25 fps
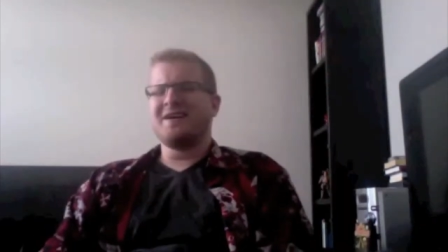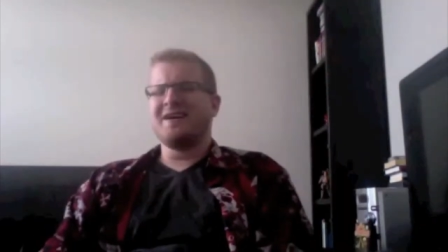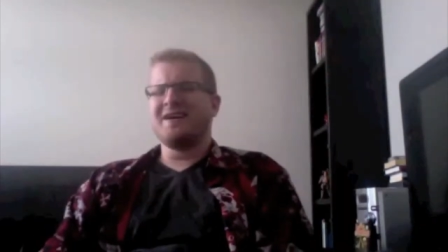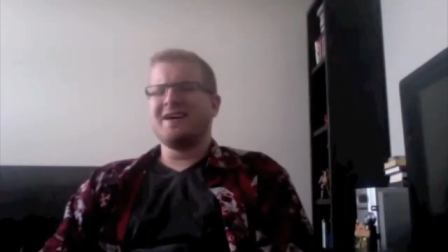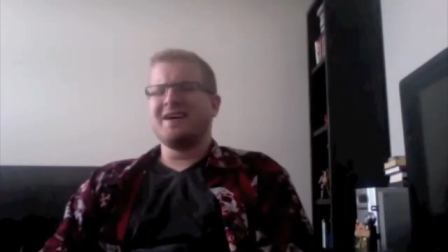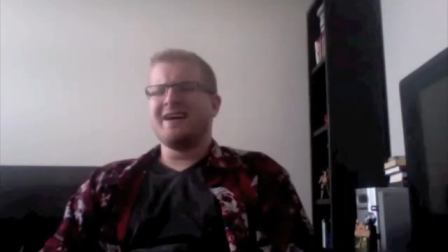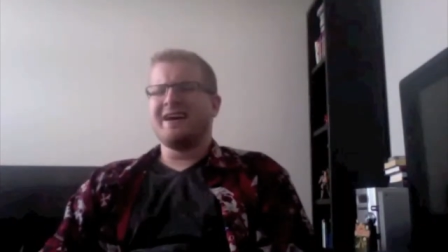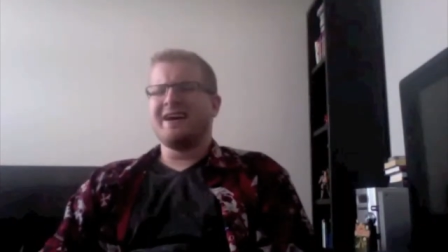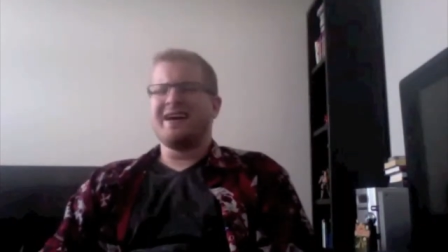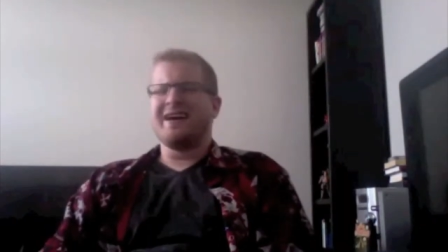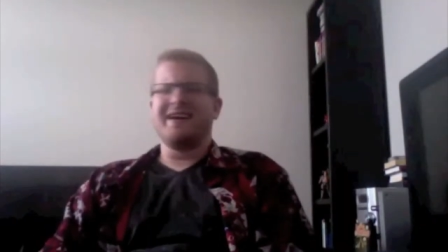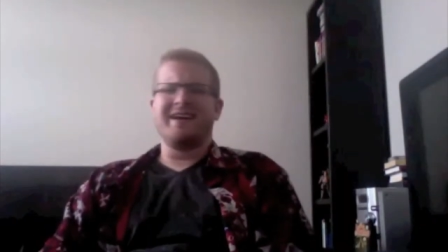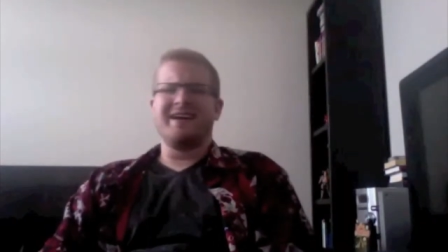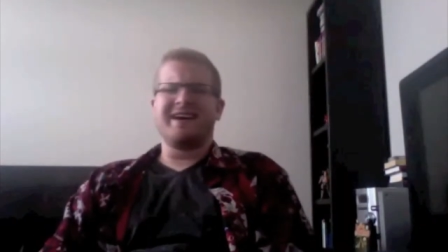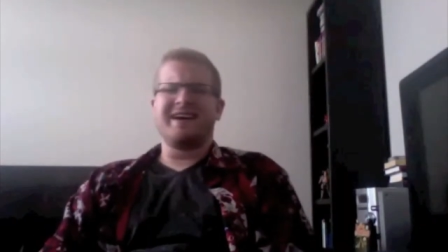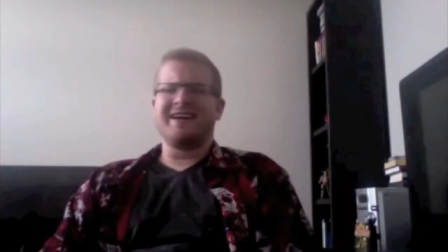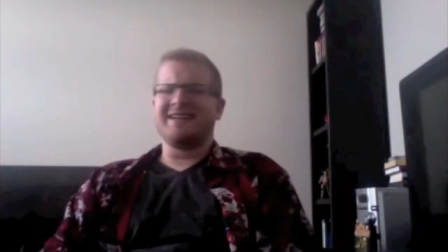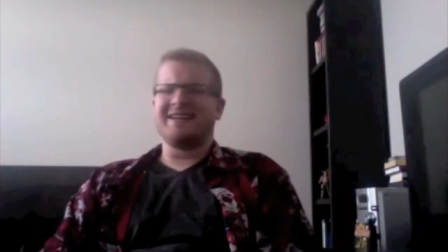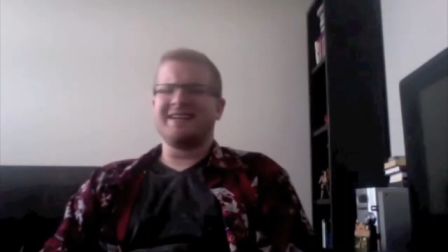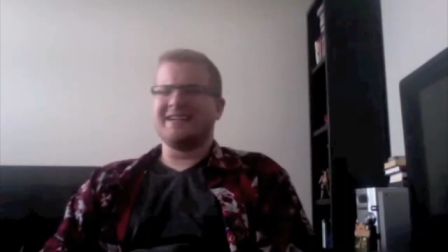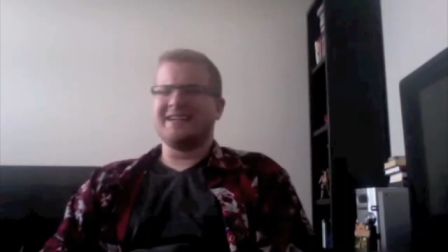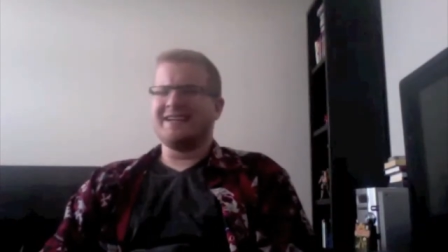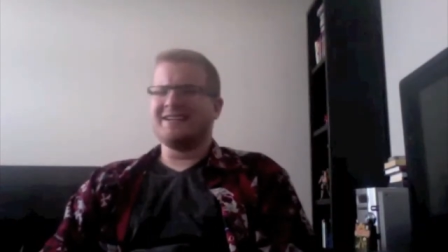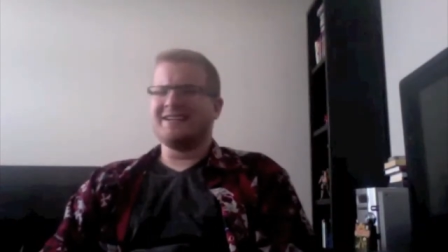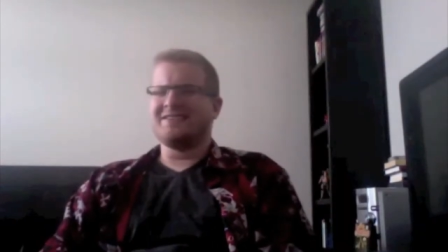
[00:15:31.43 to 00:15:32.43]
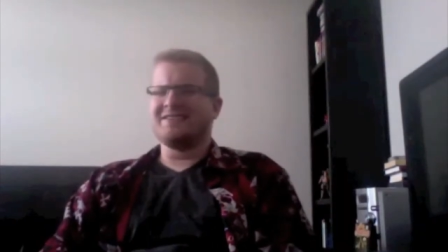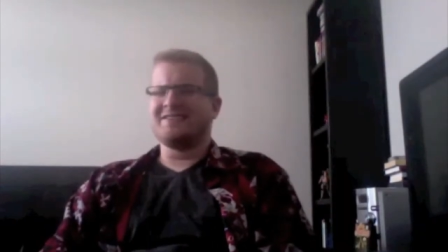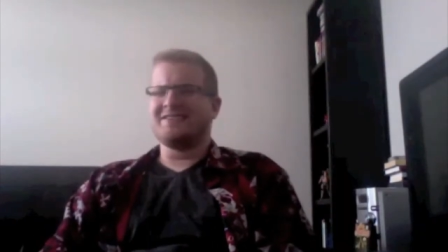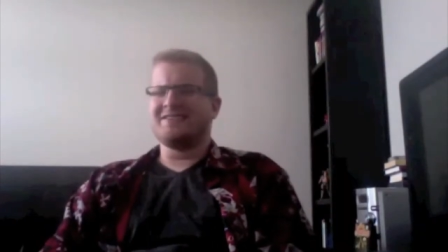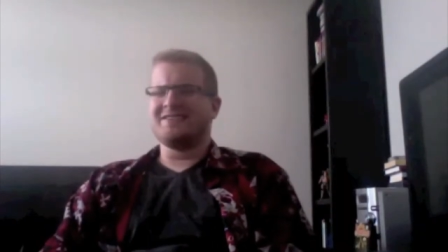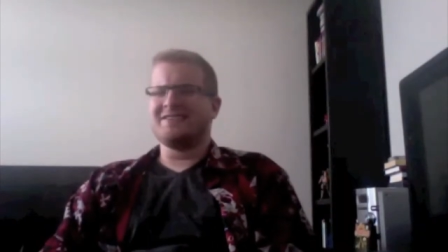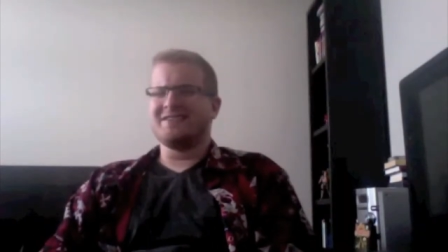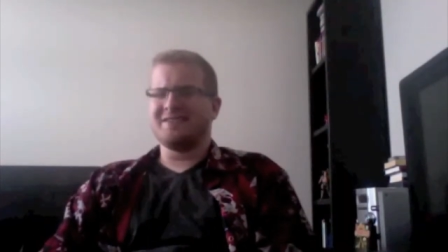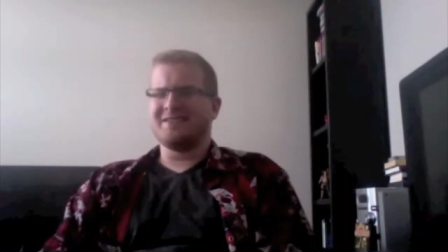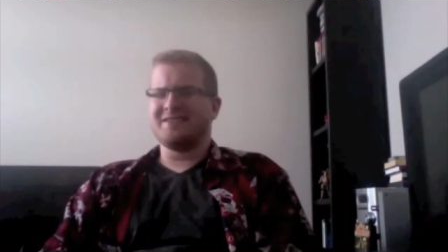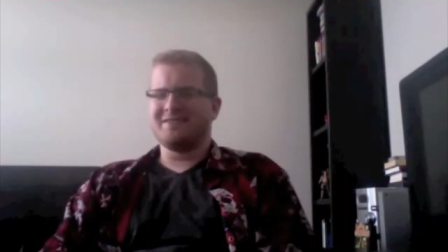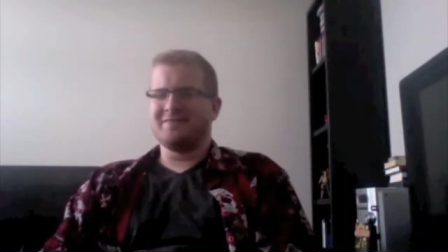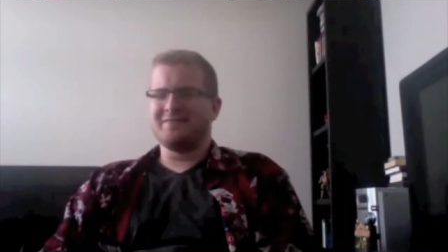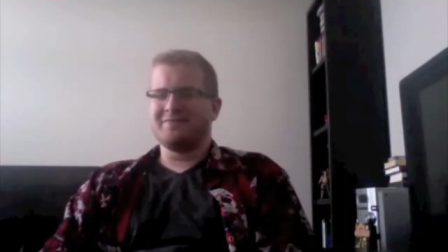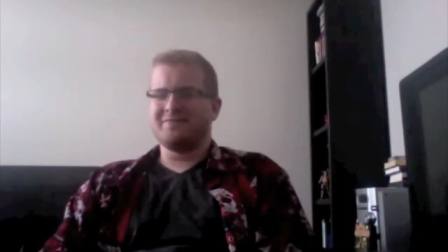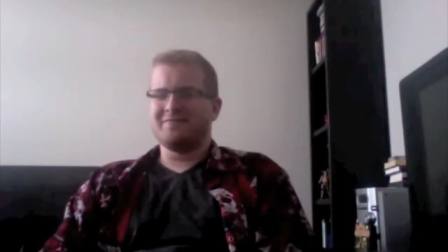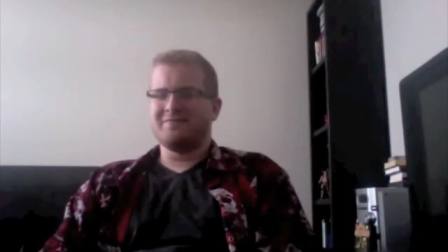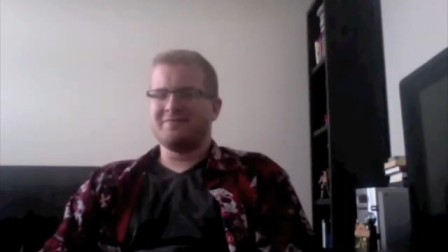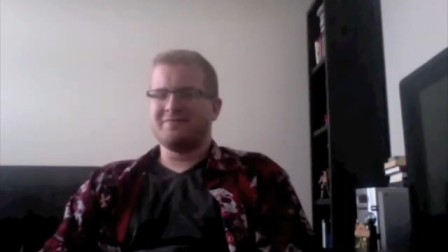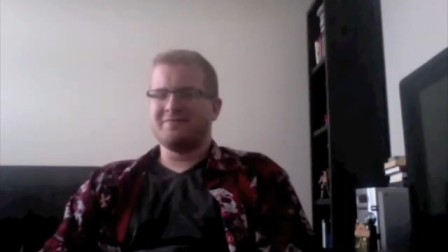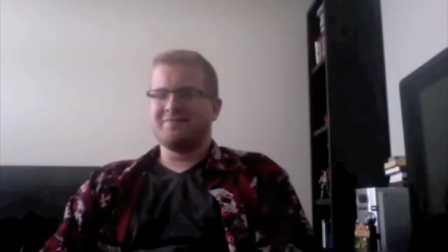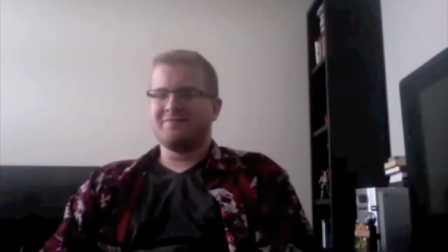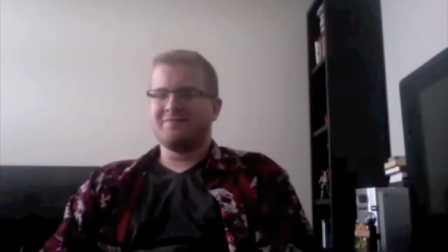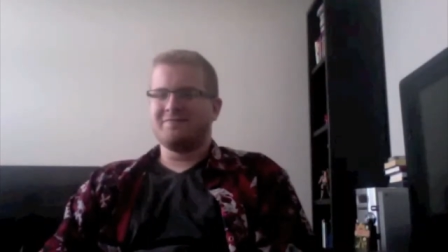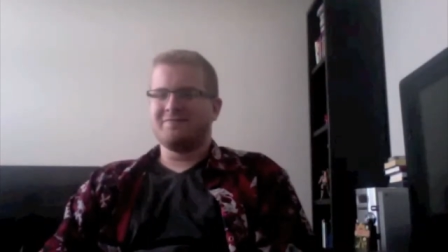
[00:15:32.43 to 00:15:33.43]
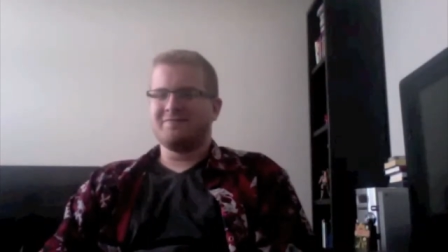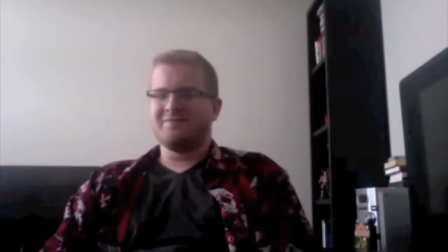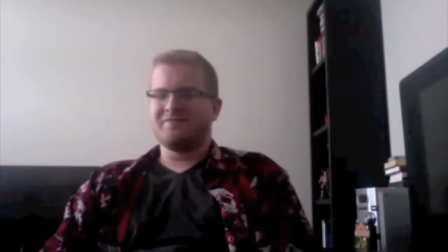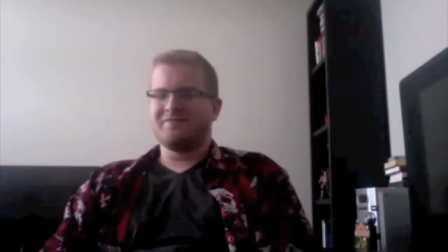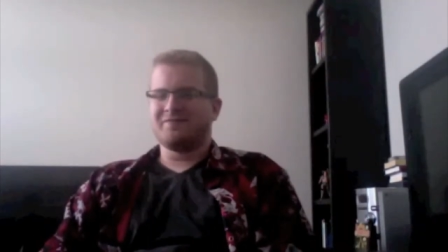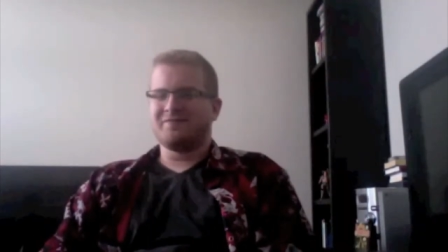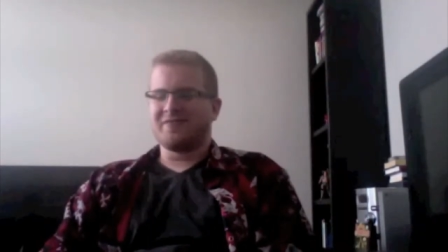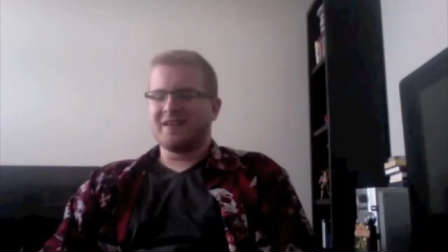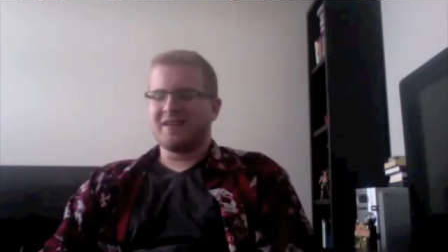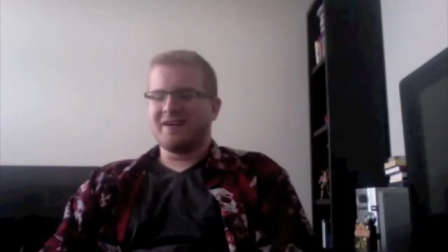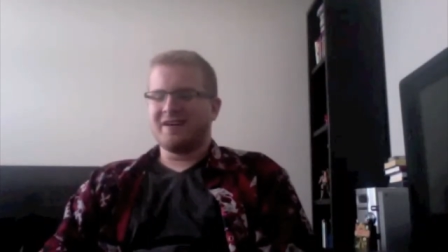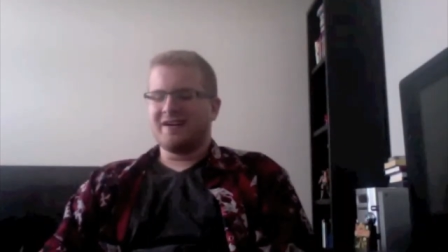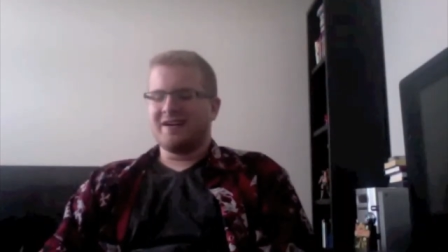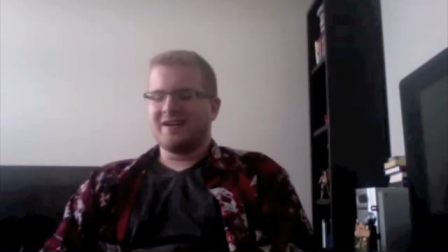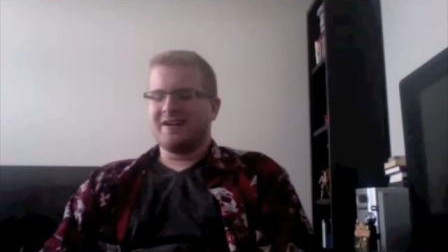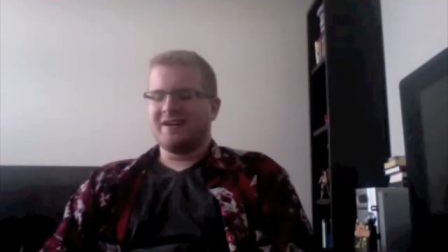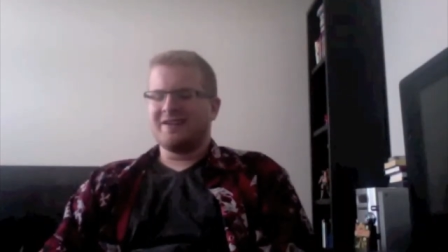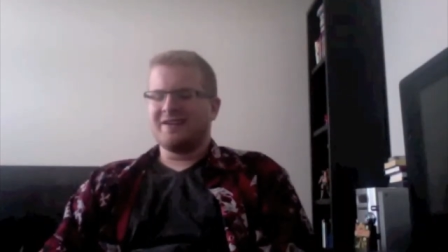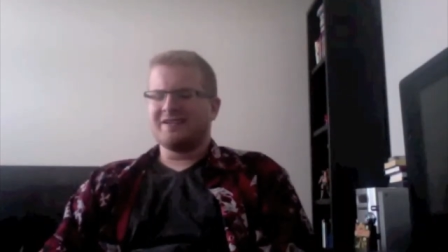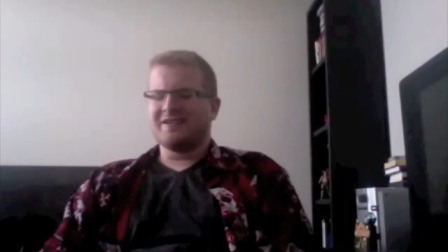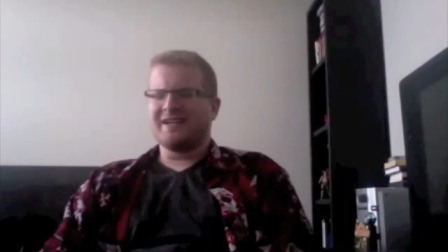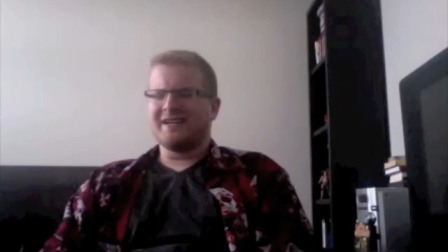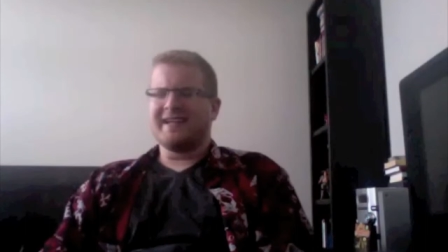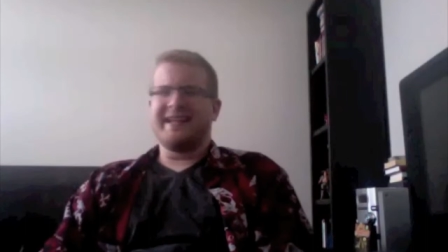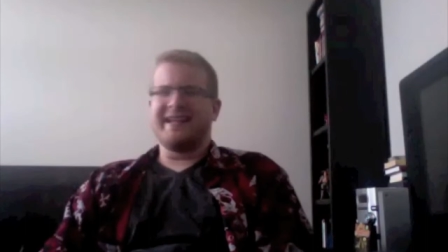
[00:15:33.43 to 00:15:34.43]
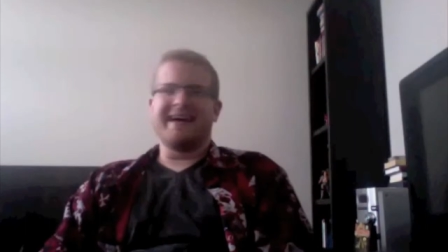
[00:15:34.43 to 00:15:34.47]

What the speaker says: and not least, the